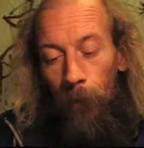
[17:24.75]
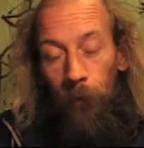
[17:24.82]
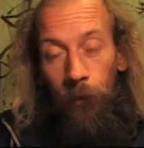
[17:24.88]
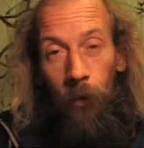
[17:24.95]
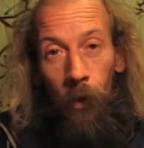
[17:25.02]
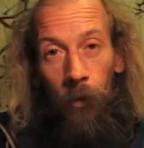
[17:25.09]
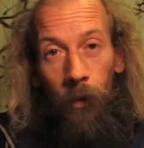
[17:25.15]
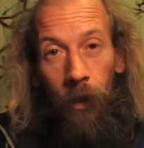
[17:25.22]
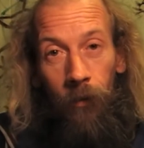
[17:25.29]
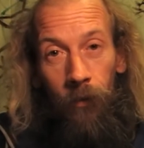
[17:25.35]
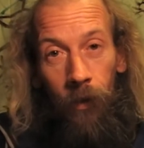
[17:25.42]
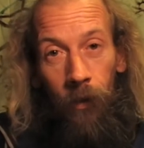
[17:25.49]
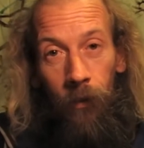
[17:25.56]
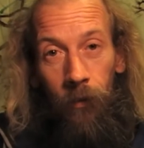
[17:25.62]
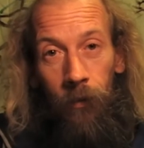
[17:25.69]
So
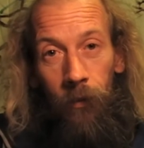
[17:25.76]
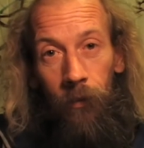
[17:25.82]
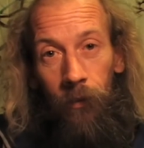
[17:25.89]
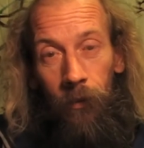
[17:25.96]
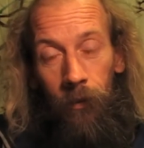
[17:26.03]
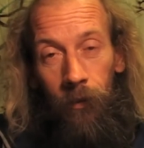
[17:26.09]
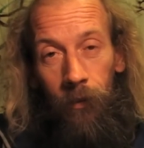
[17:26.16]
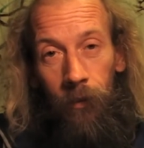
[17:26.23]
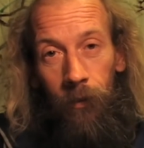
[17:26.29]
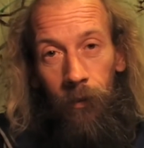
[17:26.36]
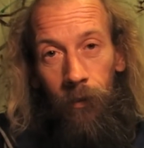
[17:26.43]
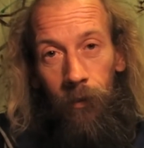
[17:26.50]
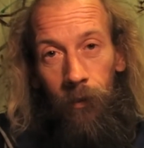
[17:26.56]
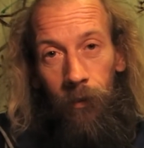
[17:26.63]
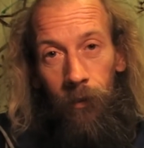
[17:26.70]
this is
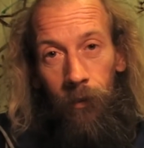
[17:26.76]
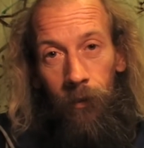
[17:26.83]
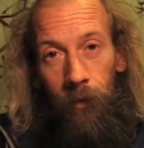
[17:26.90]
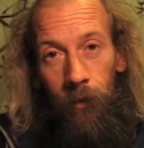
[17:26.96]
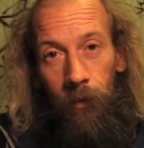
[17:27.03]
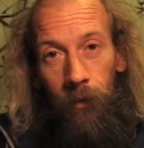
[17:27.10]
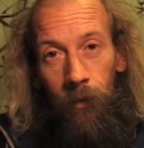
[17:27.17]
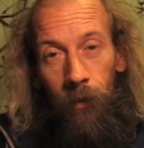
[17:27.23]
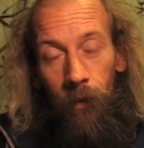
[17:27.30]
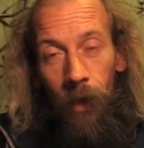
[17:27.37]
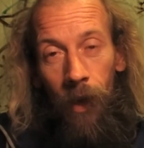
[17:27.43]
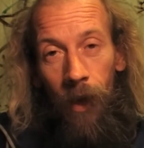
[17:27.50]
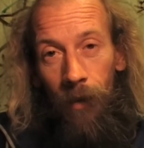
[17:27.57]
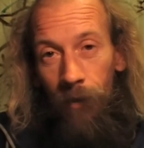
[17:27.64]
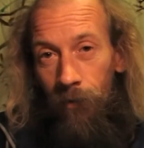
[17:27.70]
to
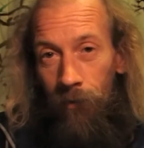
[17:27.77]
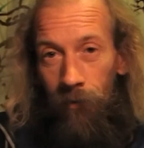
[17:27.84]
the